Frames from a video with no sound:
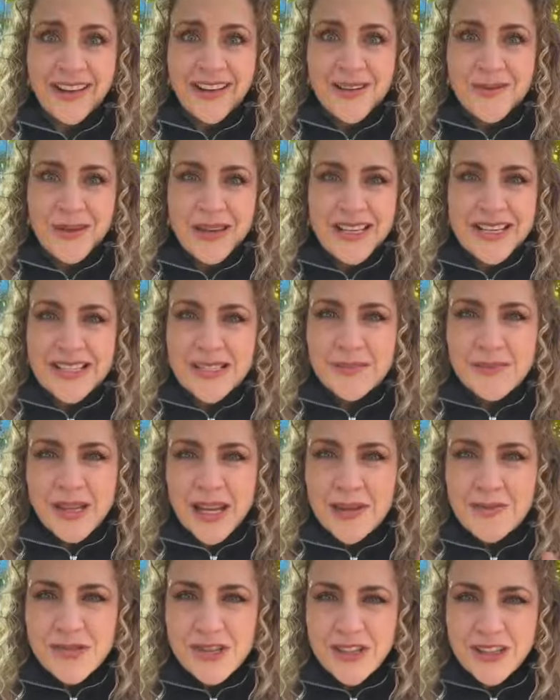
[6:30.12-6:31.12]
Because
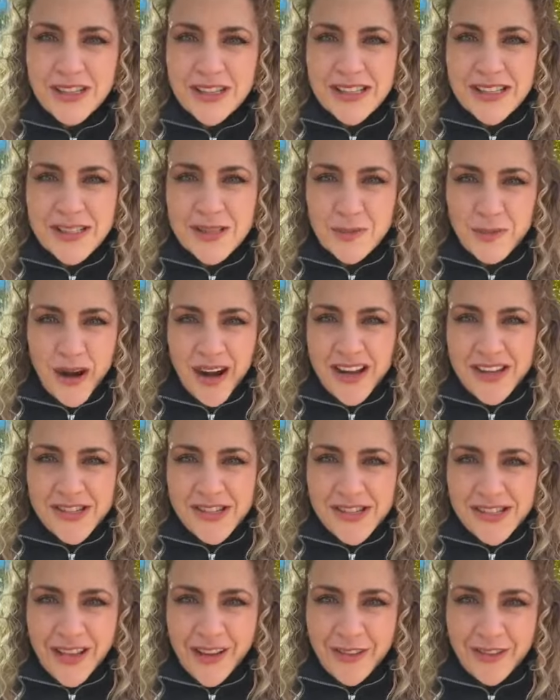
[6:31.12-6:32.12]
sometimes you're going to surprise
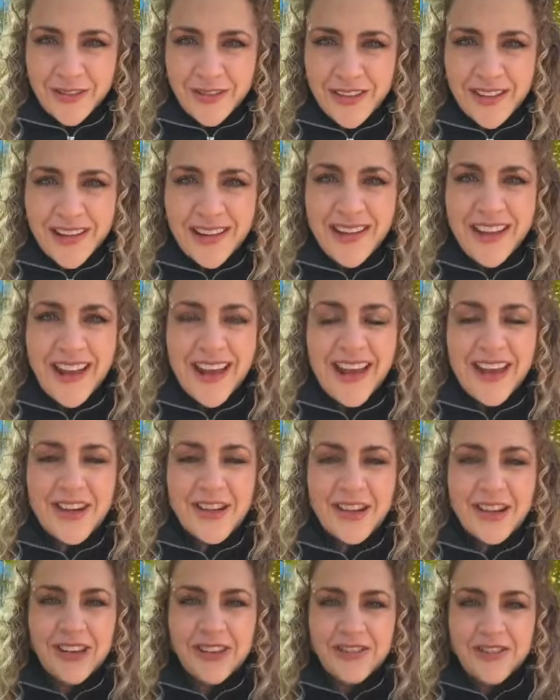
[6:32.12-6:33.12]
yourself and
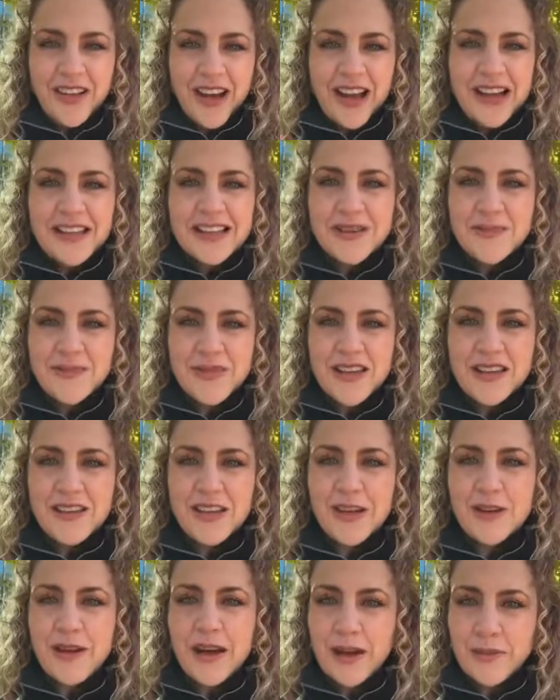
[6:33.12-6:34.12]
you're going to find something
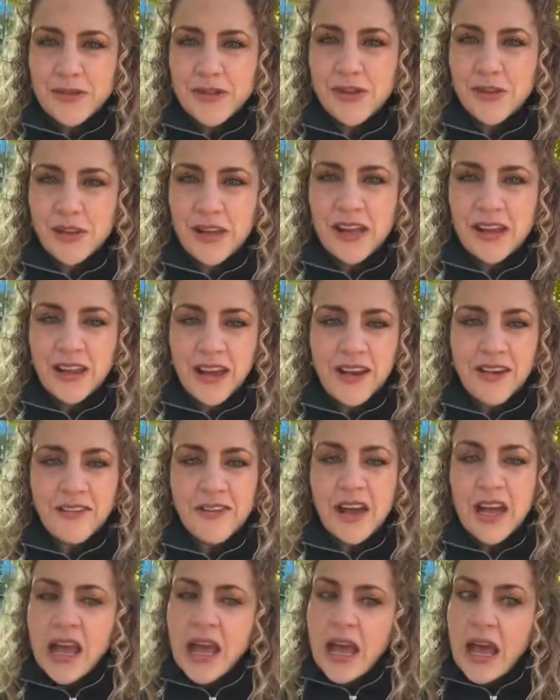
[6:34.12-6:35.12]
that you absolutely love.
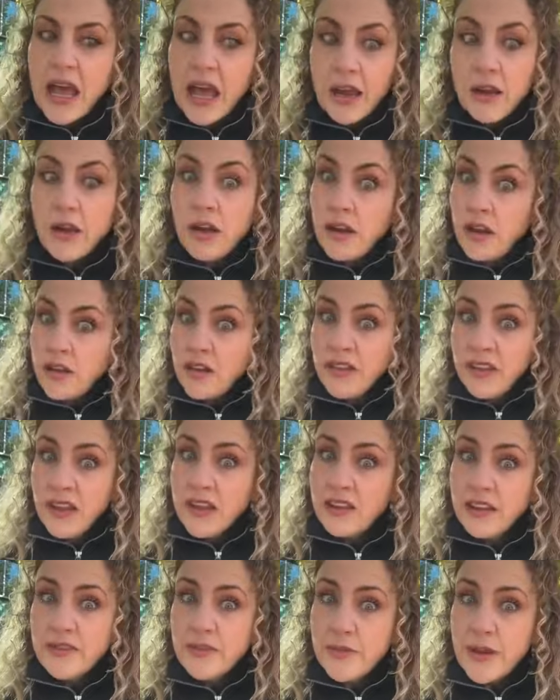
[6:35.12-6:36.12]
And another thing I
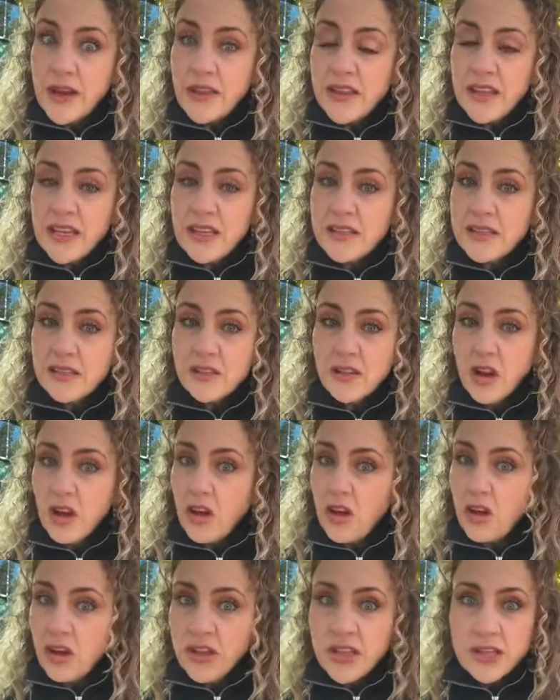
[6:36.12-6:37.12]
love about
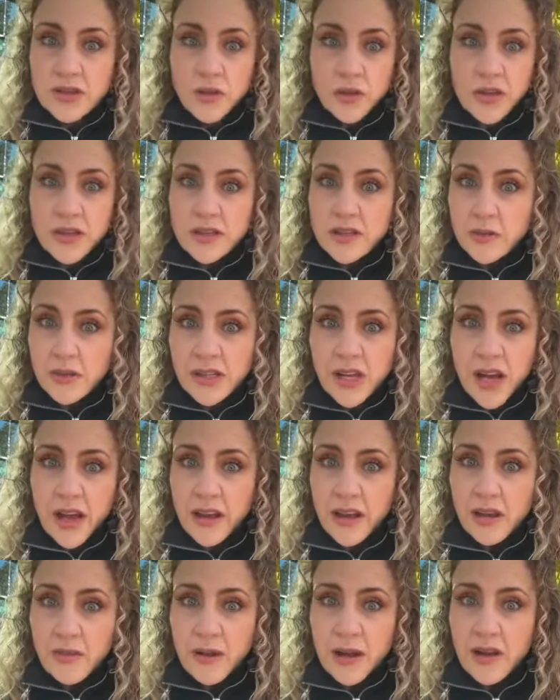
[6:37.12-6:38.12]
all of these oils that we're
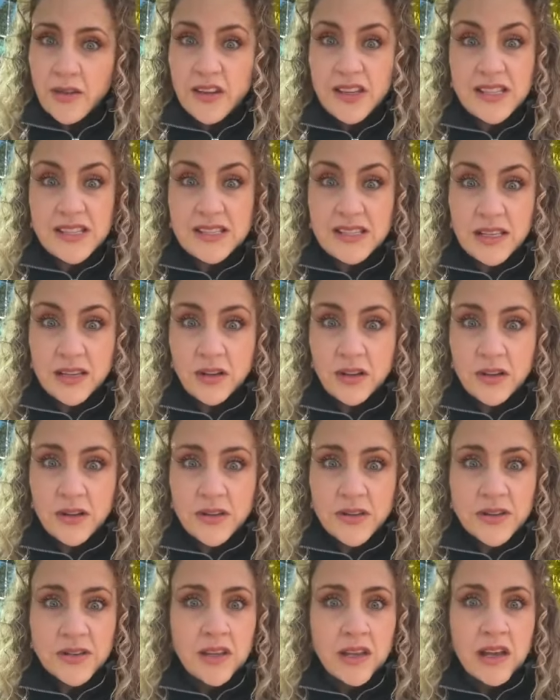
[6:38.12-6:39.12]
talking about, these
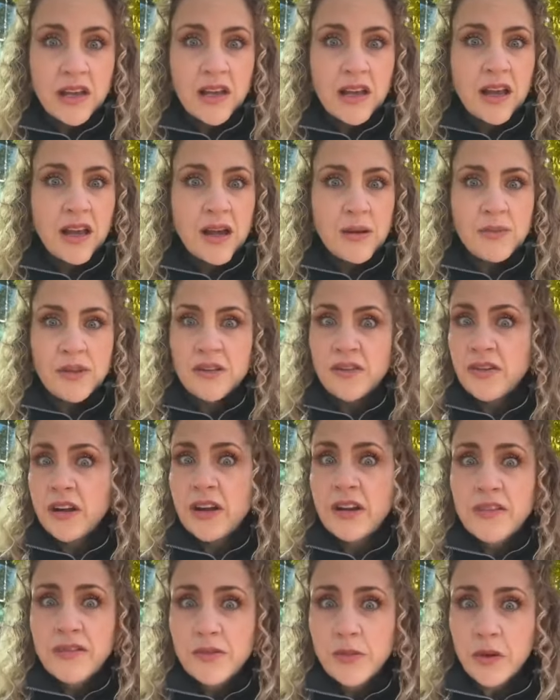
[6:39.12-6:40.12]
singles, they're very
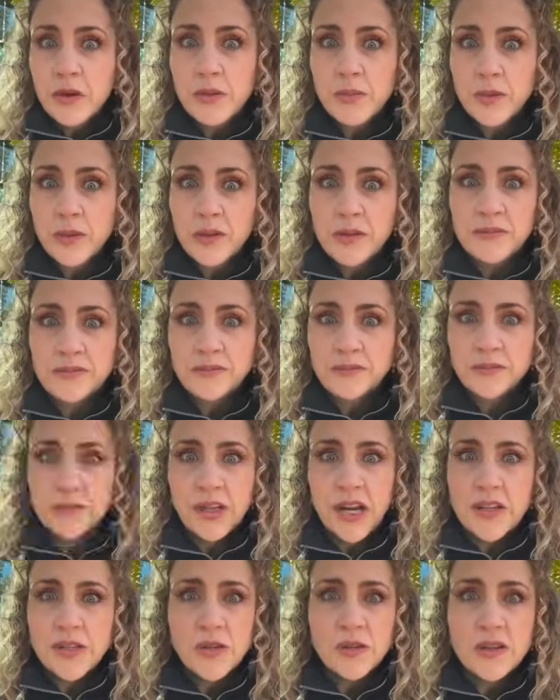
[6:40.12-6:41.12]
affordable,
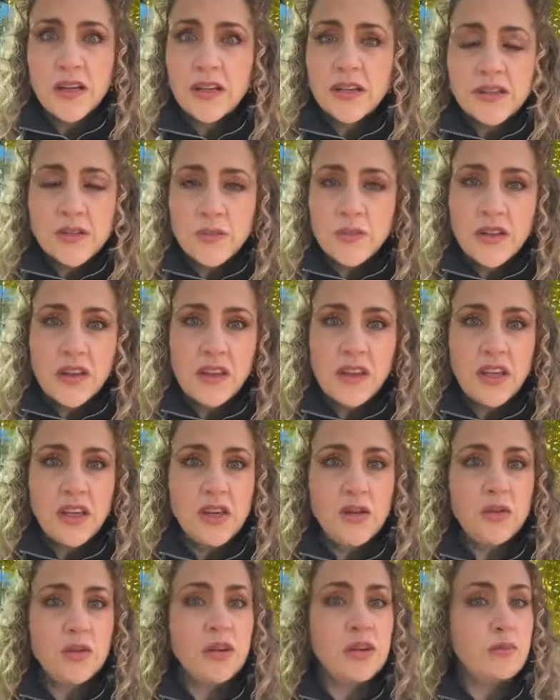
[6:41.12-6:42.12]
right? So there's something that
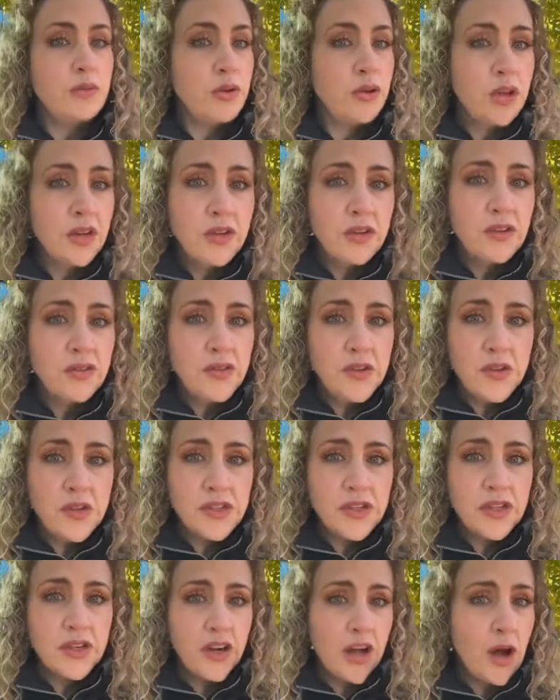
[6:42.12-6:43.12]
you can put on the
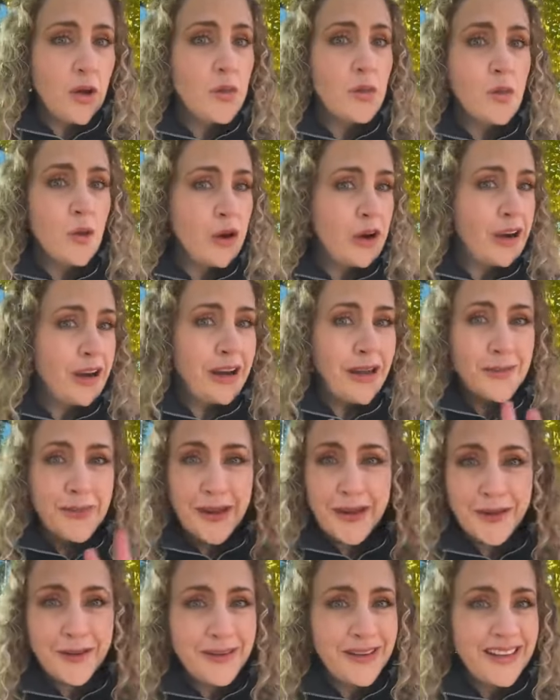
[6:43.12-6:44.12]
diffuser, not worry
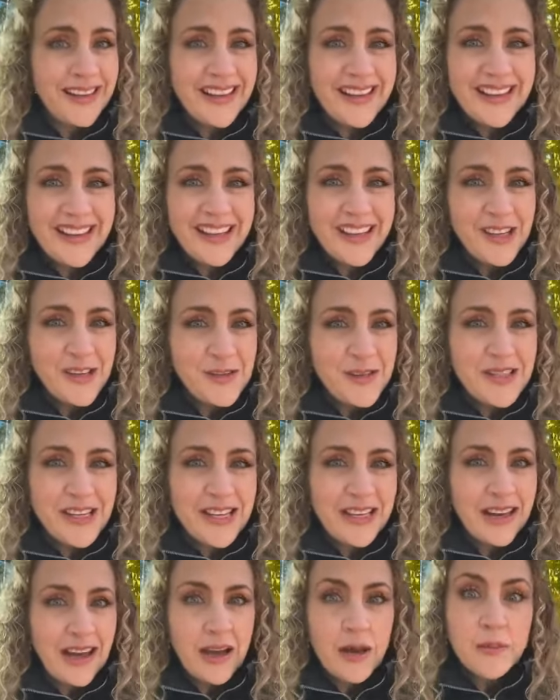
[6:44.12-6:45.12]
about using
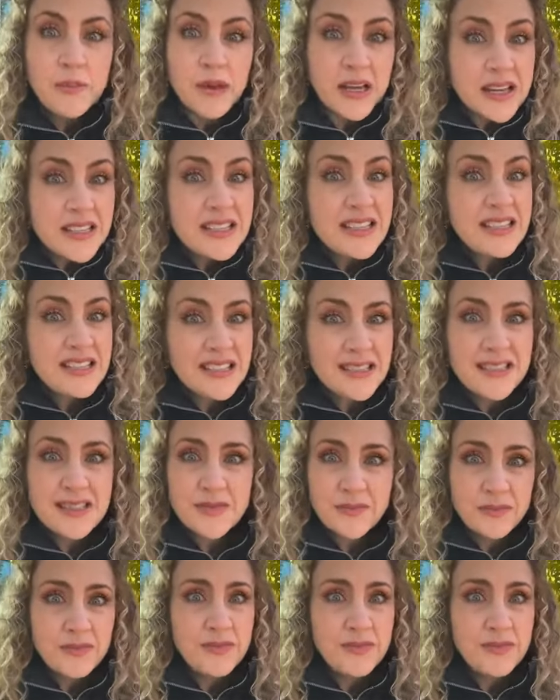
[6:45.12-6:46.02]
it up, because it's